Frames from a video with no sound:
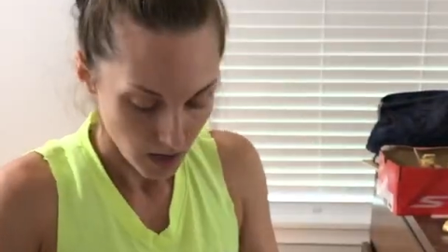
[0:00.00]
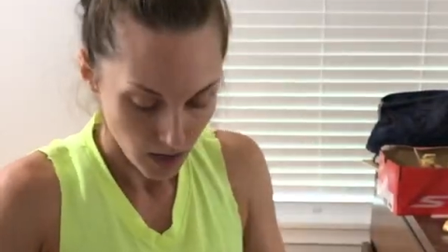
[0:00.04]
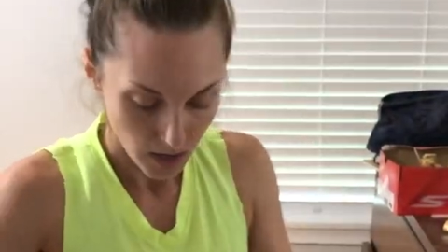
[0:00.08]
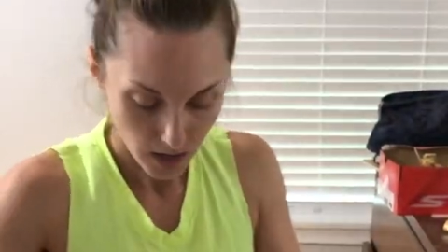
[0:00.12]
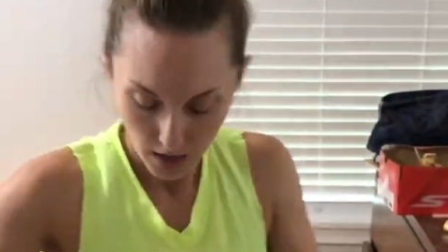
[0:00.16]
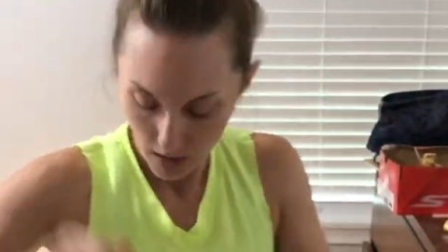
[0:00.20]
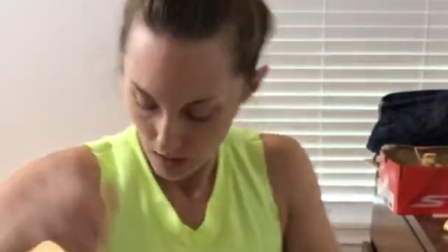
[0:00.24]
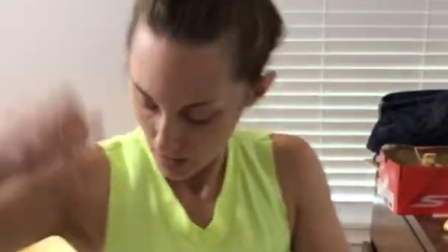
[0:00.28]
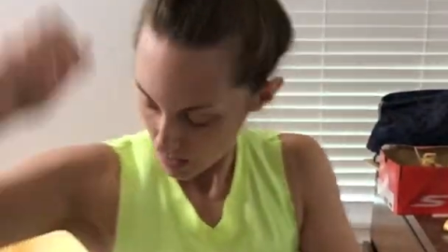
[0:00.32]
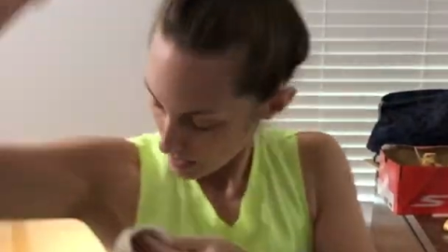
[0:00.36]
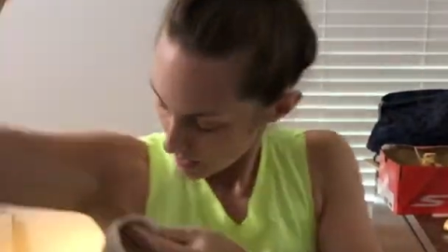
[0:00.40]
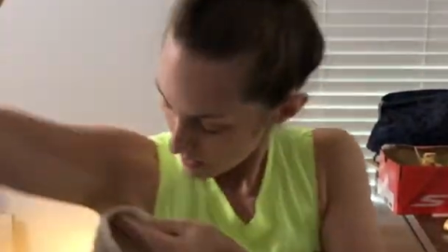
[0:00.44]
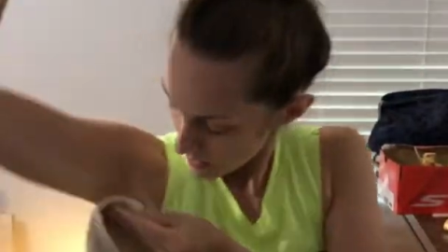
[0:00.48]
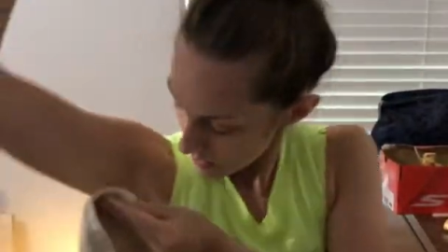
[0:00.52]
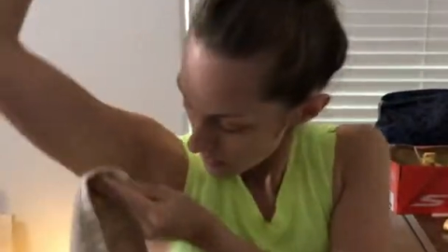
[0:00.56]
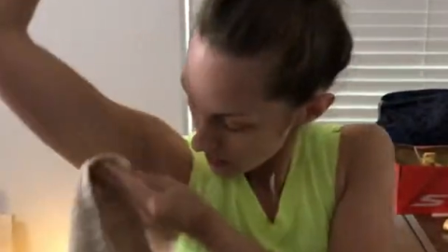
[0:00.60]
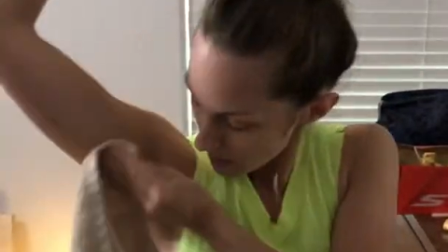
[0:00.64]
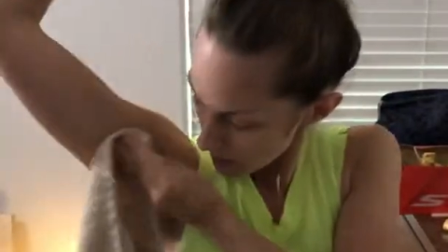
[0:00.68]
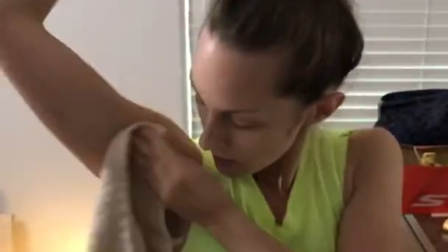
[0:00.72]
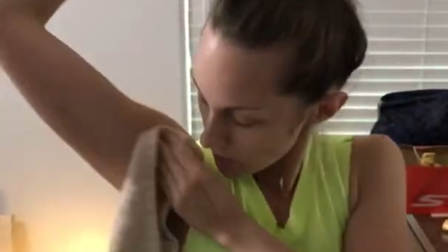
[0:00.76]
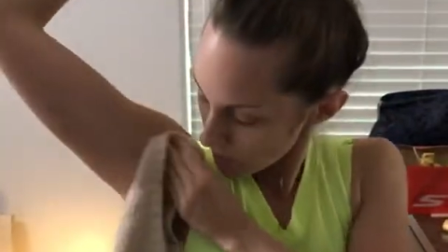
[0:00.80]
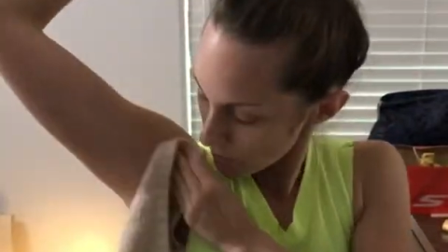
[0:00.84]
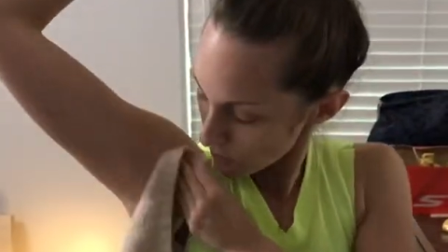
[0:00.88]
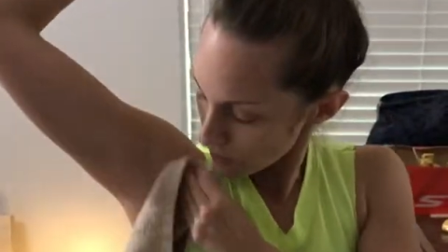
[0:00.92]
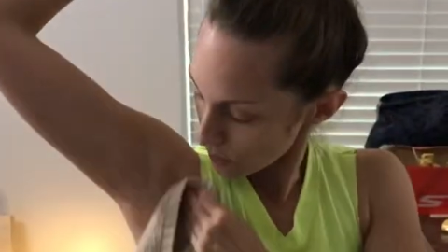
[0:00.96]
And then
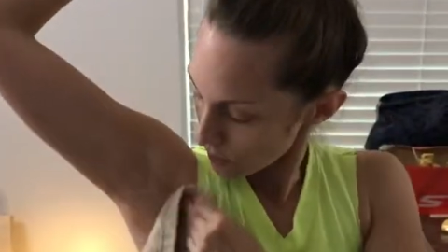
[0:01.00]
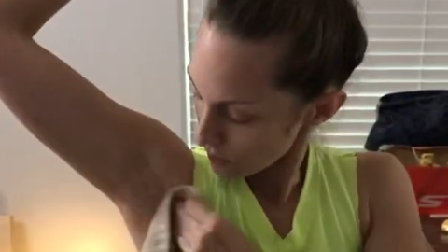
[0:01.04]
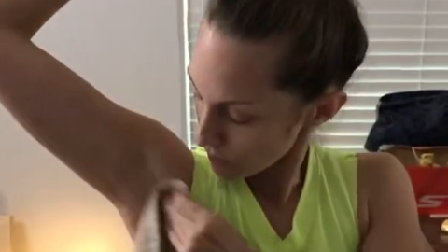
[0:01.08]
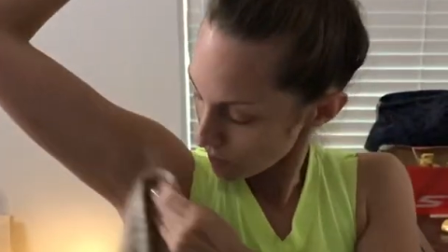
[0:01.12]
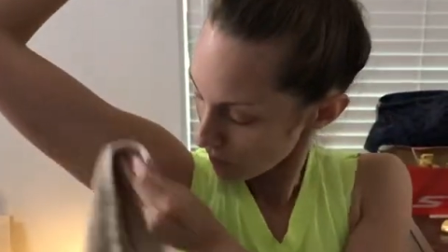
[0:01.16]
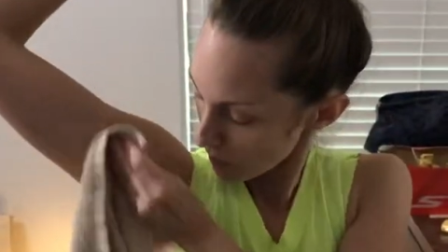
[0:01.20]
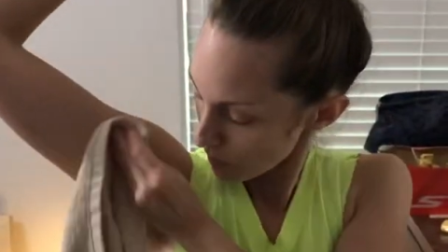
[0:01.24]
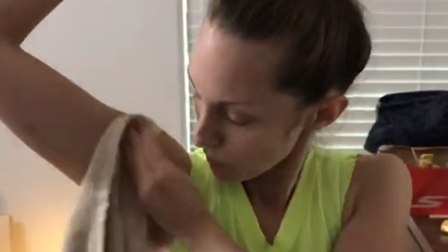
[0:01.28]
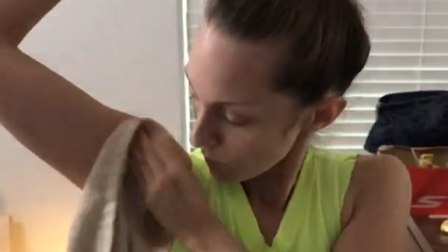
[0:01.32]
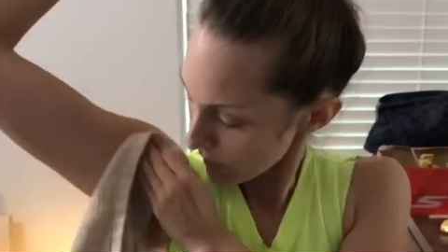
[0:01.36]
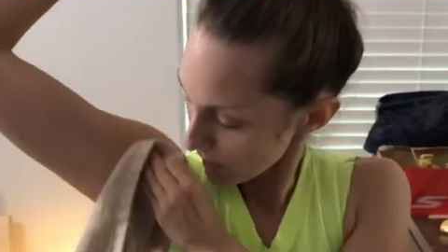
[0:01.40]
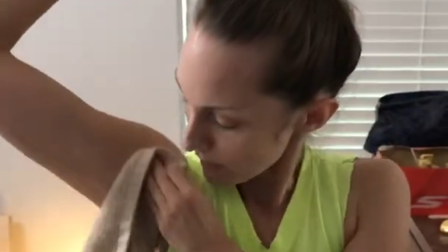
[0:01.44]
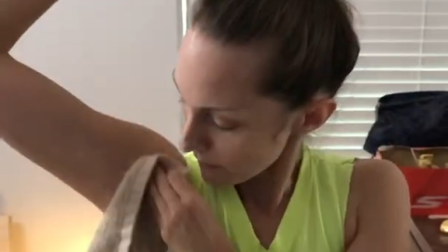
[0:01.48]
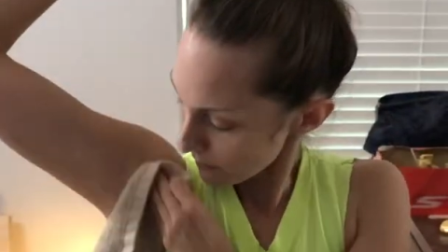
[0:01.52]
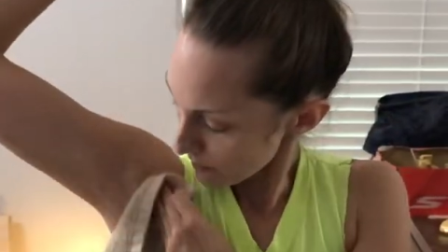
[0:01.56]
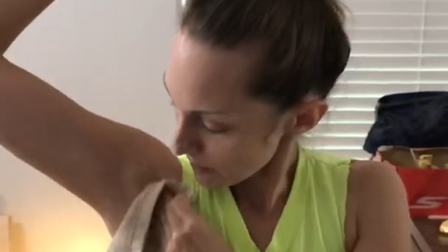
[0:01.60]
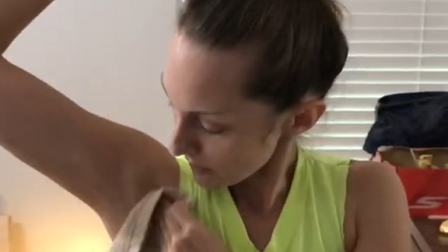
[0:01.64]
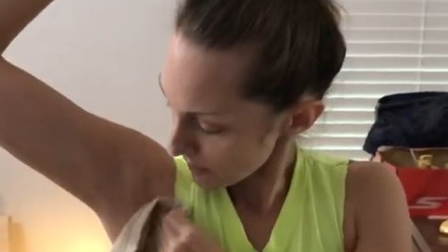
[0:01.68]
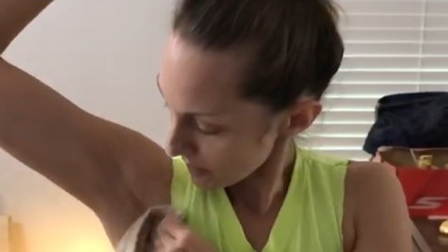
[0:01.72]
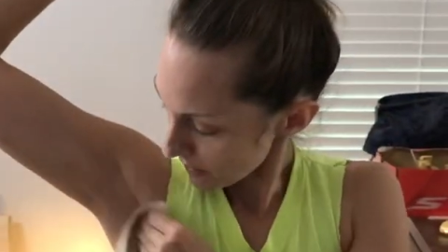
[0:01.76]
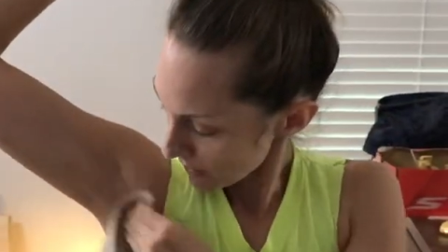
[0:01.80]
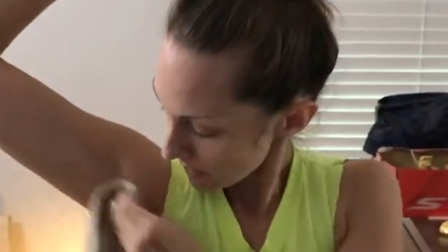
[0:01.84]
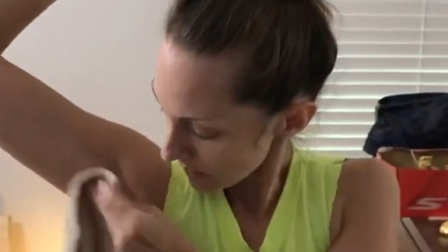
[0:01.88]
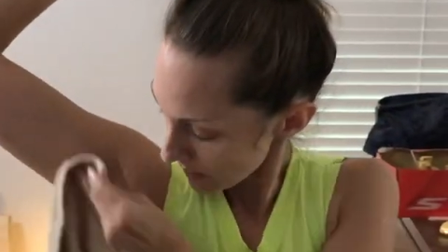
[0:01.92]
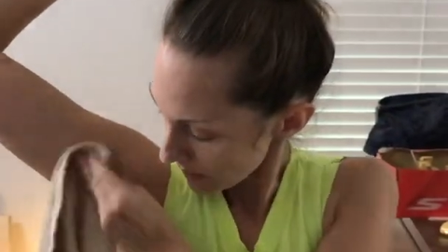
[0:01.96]
you just start wiping,